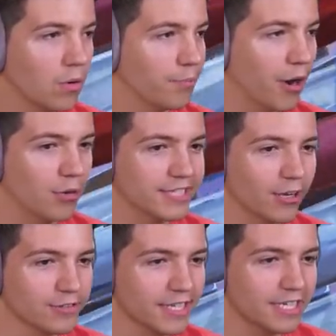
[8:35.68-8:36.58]
Bro,
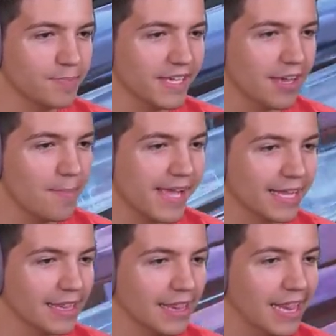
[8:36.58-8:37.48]
Tilted is becoming
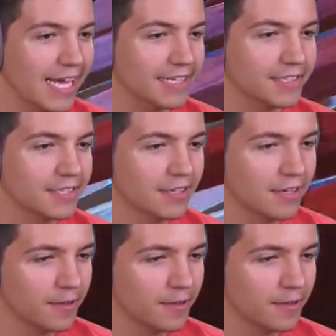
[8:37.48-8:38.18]
lit.